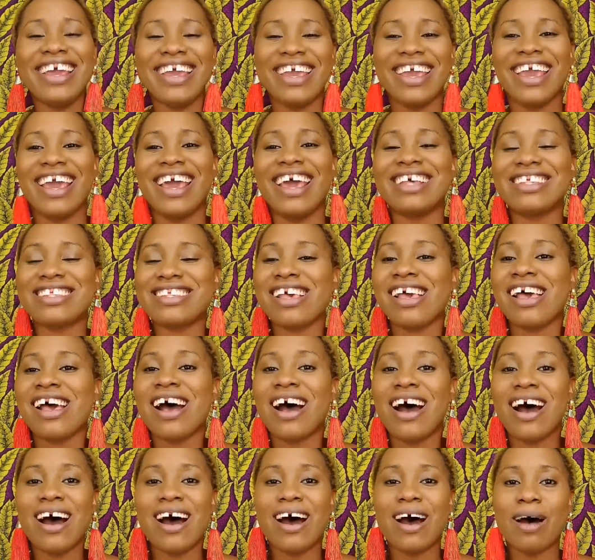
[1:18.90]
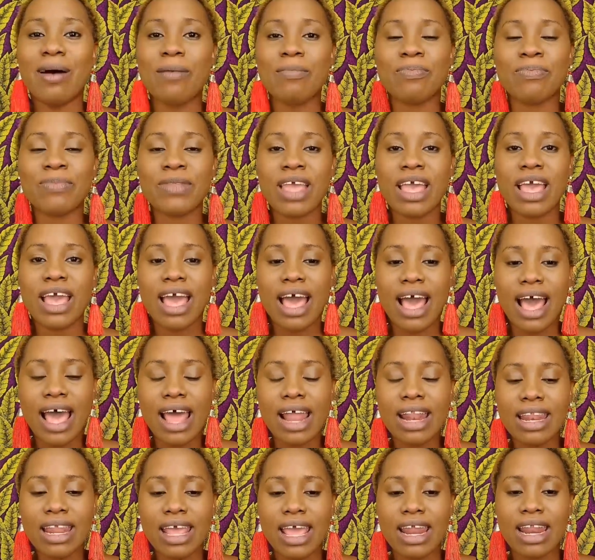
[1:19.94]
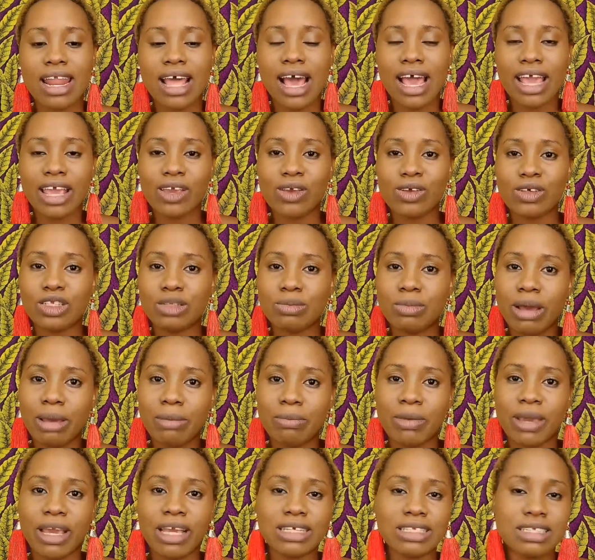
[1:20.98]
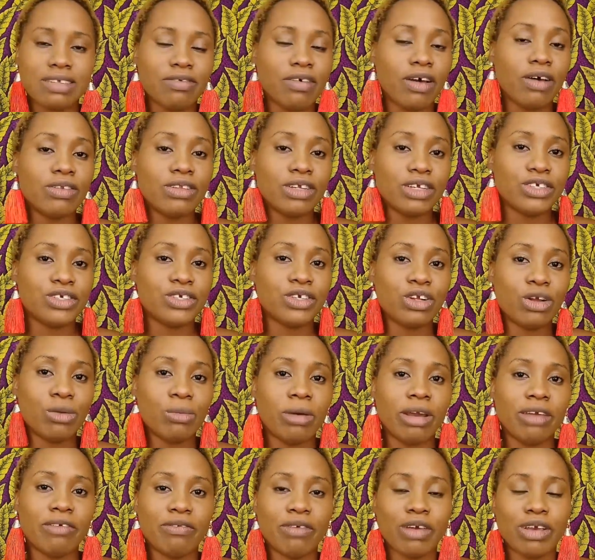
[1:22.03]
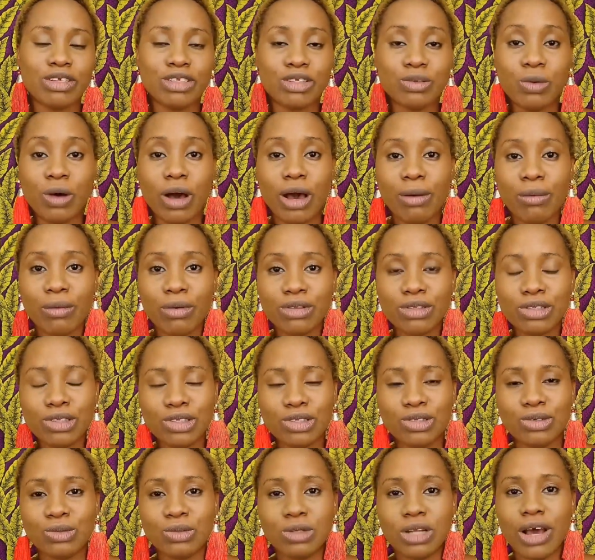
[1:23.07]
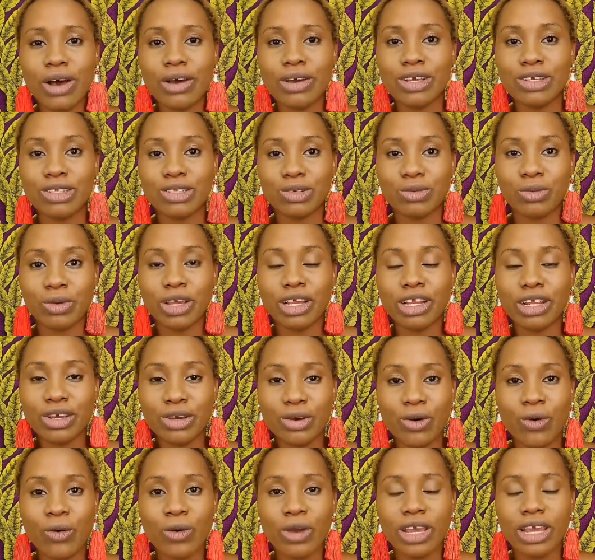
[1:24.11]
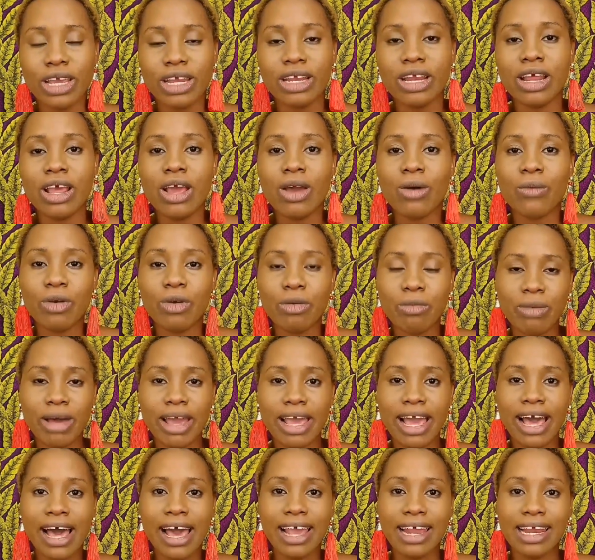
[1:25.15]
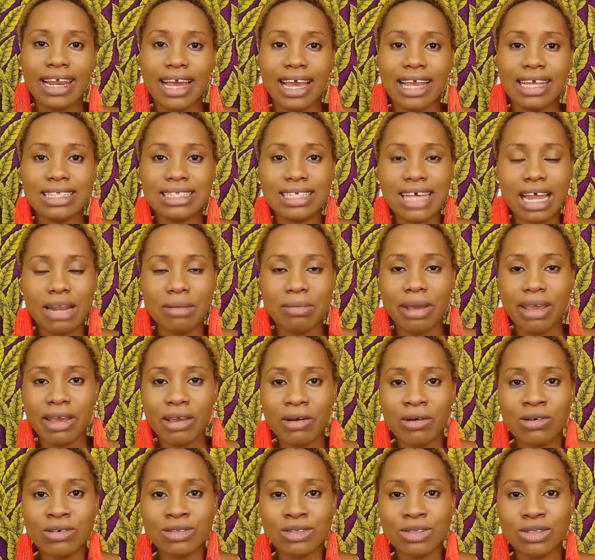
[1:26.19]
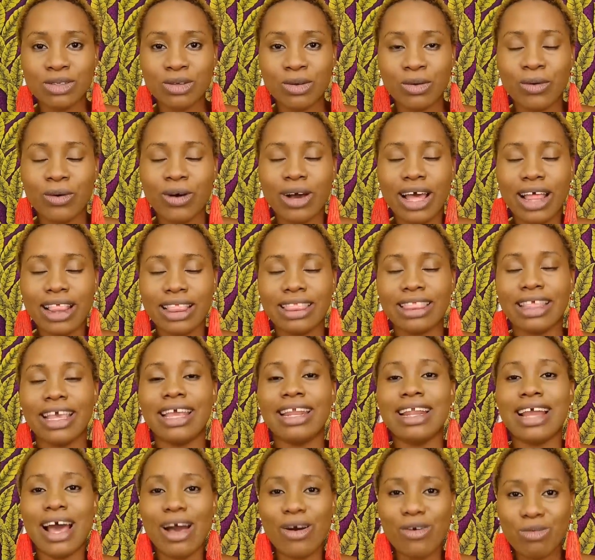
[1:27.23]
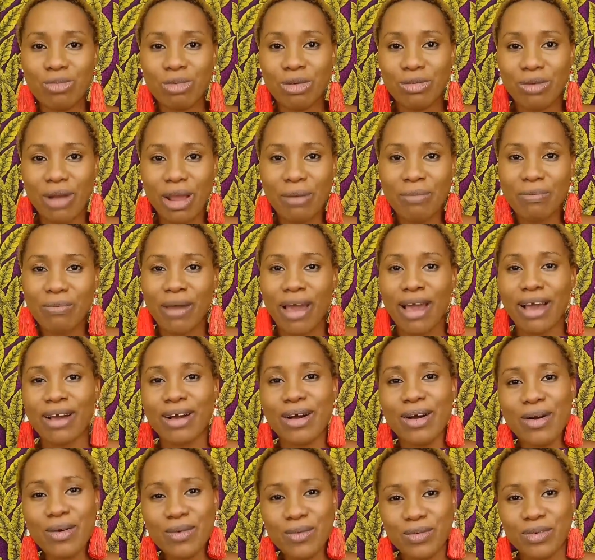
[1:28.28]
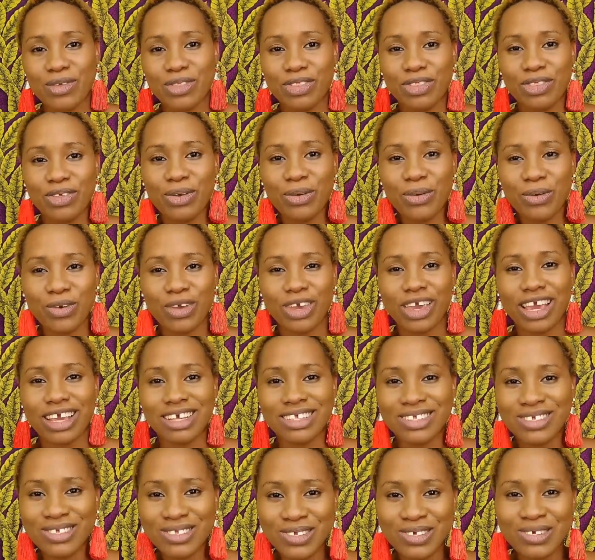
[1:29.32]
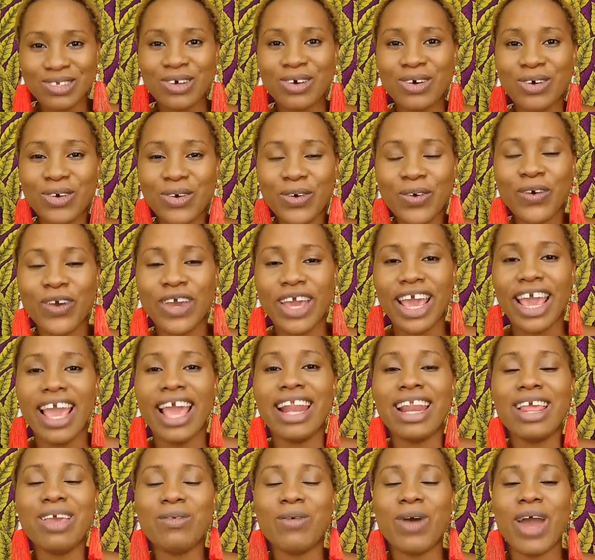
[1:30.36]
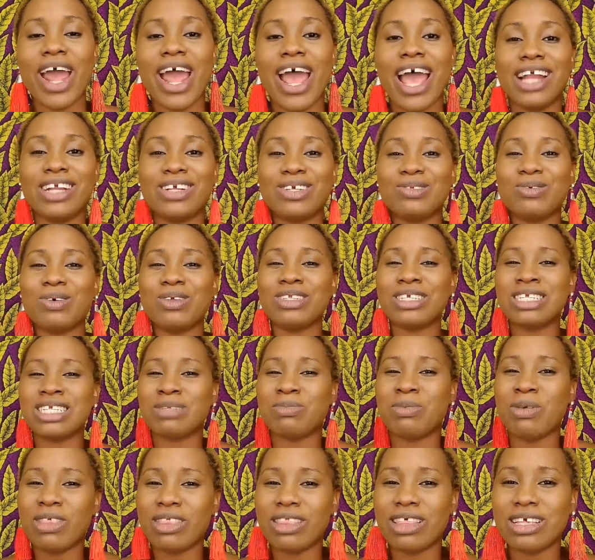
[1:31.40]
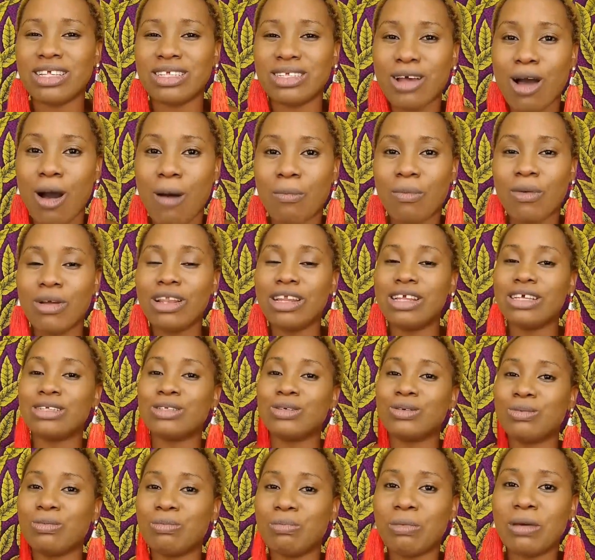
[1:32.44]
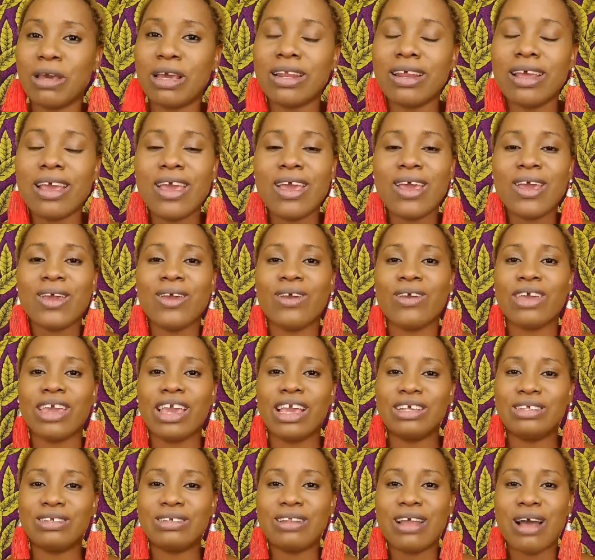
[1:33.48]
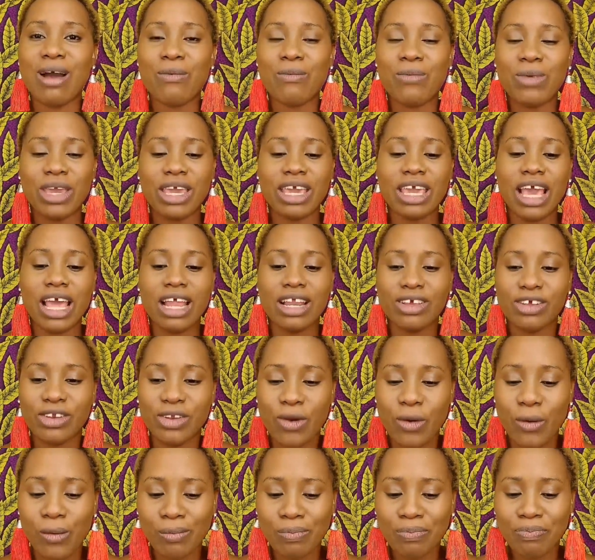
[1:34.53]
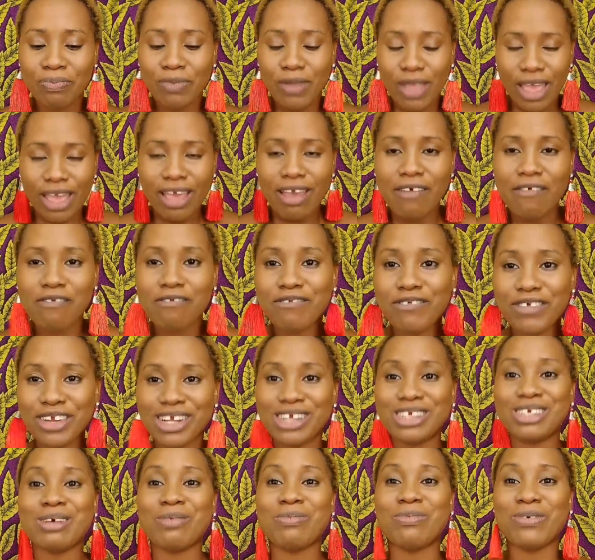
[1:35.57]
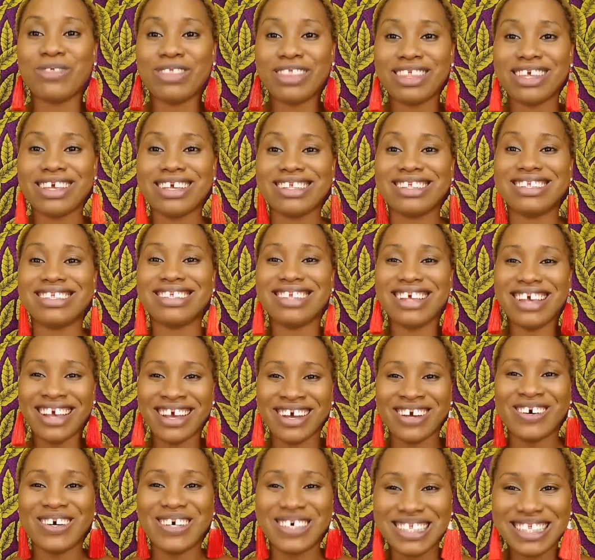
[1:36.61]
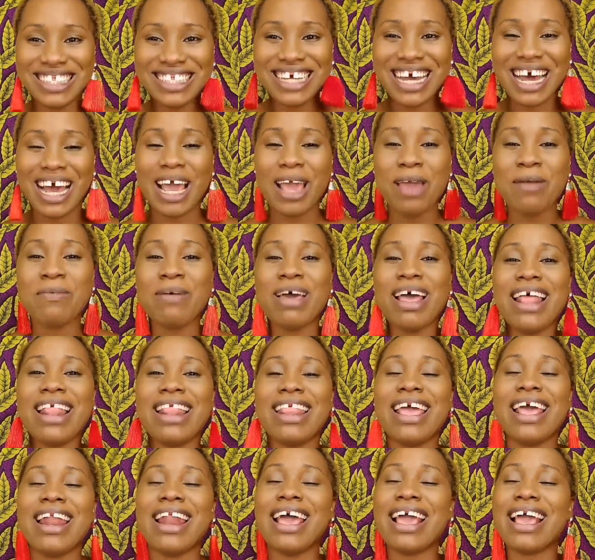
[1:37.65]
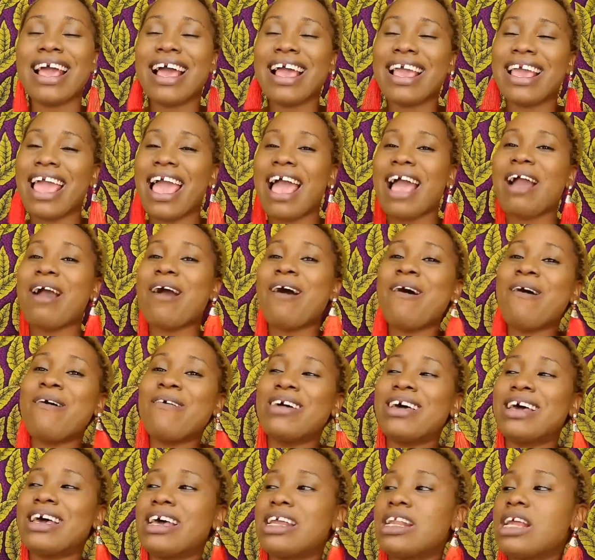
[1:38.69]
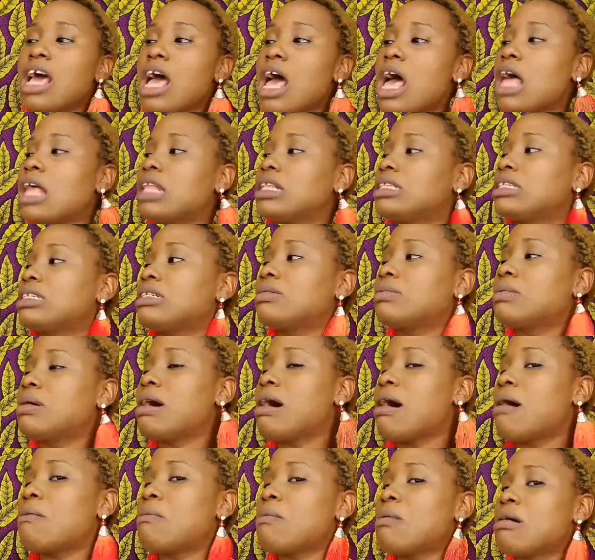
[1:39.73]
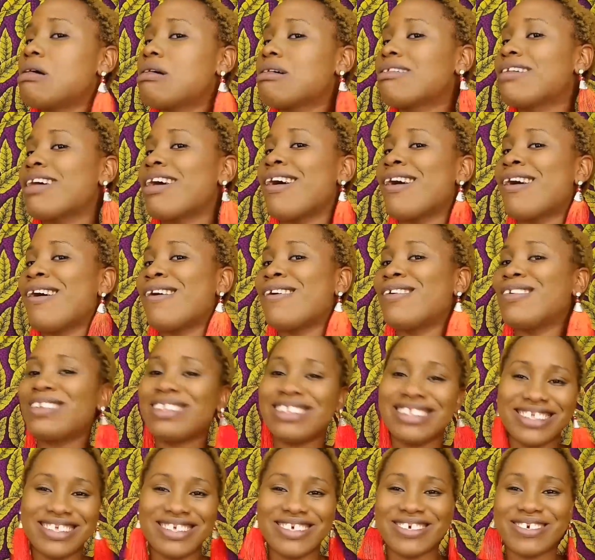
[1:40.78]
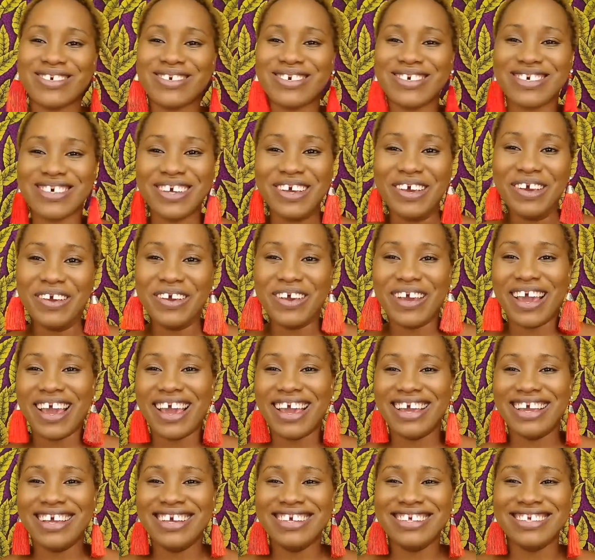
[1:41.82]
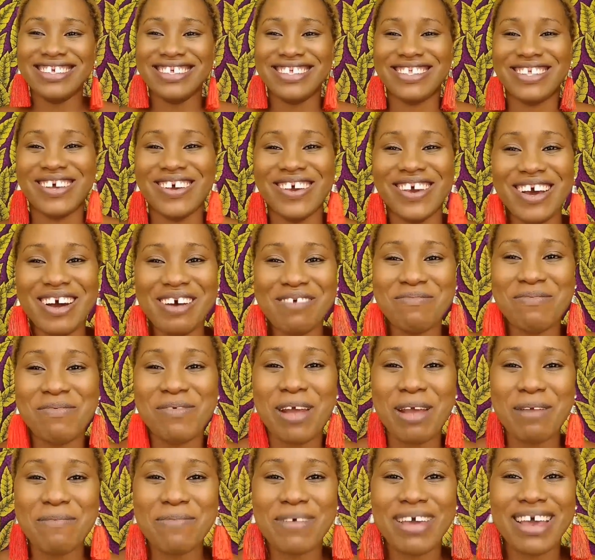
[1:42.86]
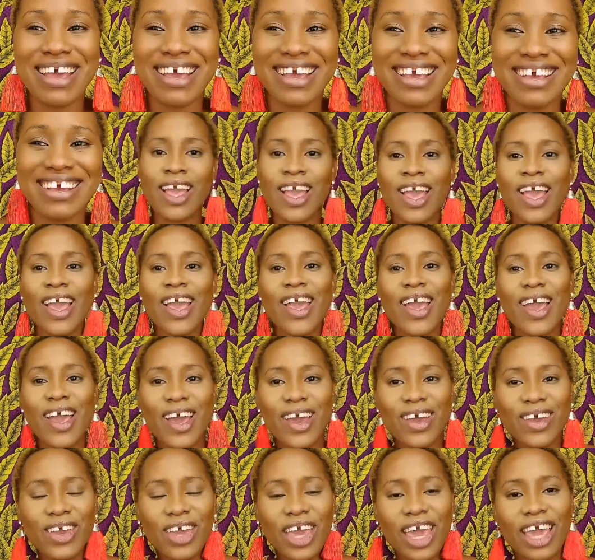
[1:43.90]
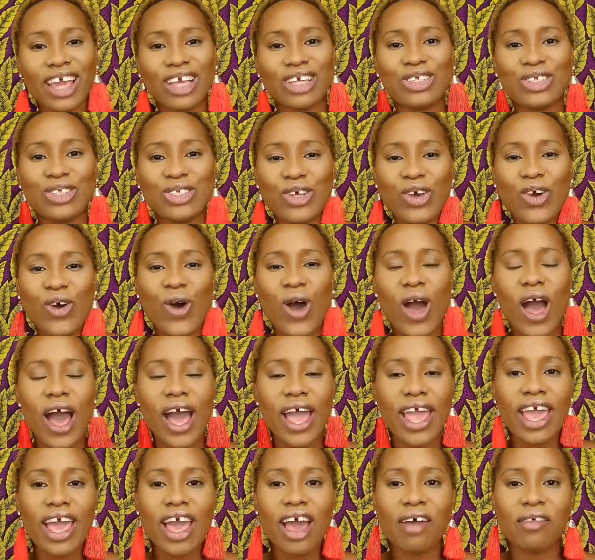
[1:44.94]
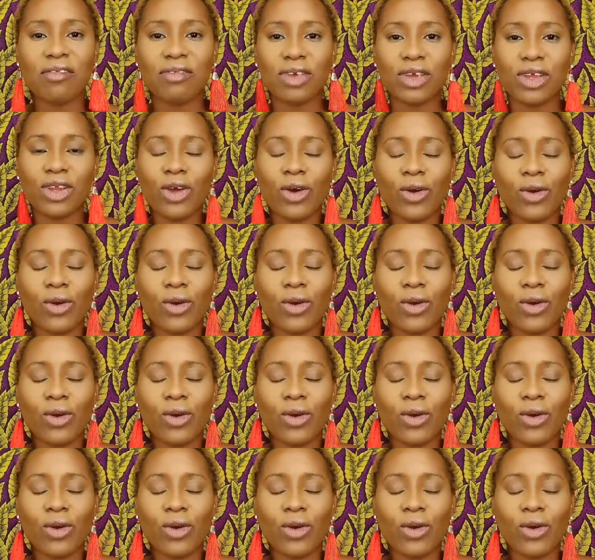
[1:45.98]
Yes. And then I used my base foundation on my face. So what I want to do now is to quickly go in with my highlights and my contour, and then I will be right back with you. Okay, so do not go anywhere. I just want to speed things up a little bit, okay, so that we can finish up with this on time, and then I can get going to where I want to go to. Okay, so I'll be right back. Okay, so I have